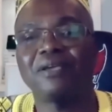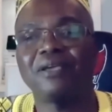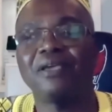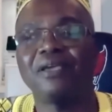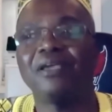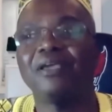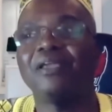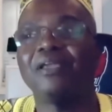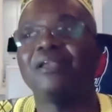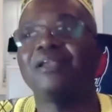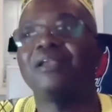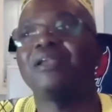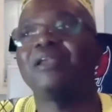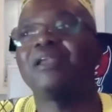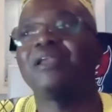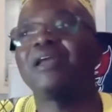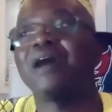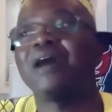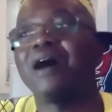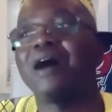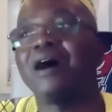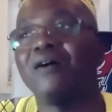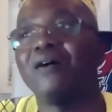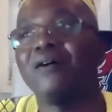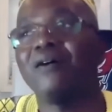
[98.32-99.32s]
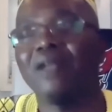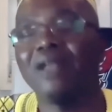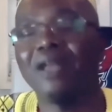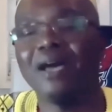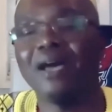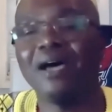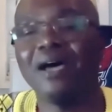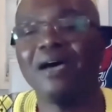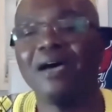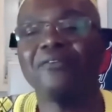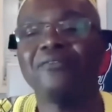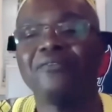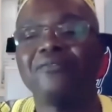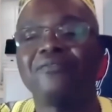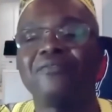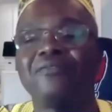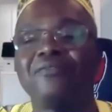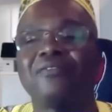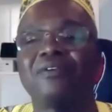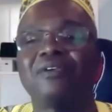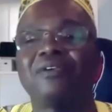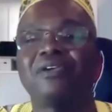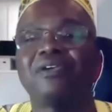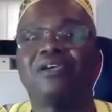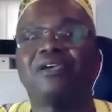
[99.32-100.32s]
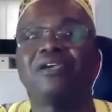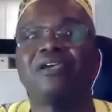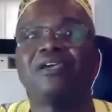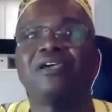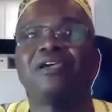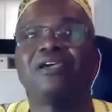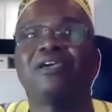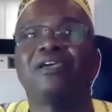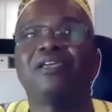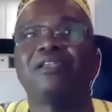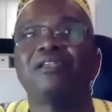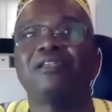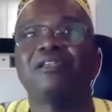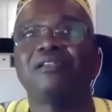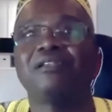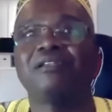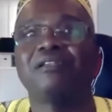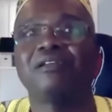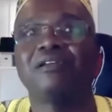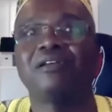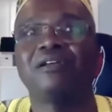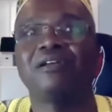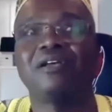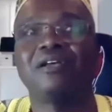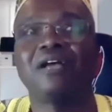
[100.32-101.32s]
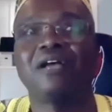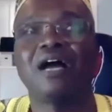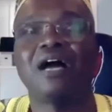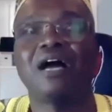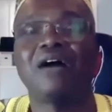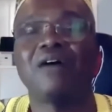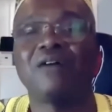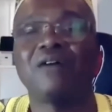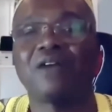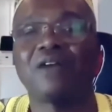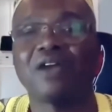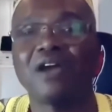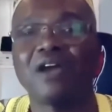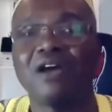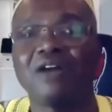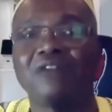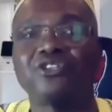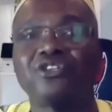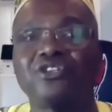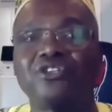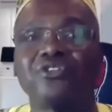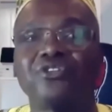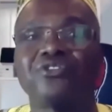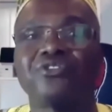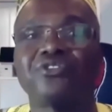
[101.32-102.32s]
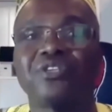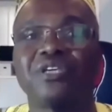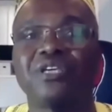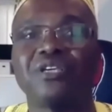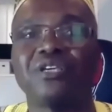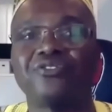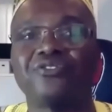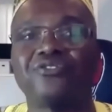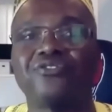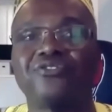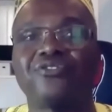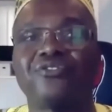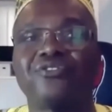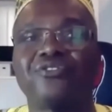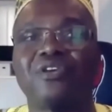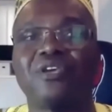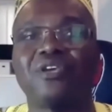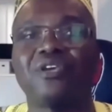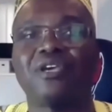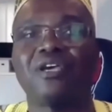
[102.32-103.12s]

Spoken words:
in our life, in our consciousness,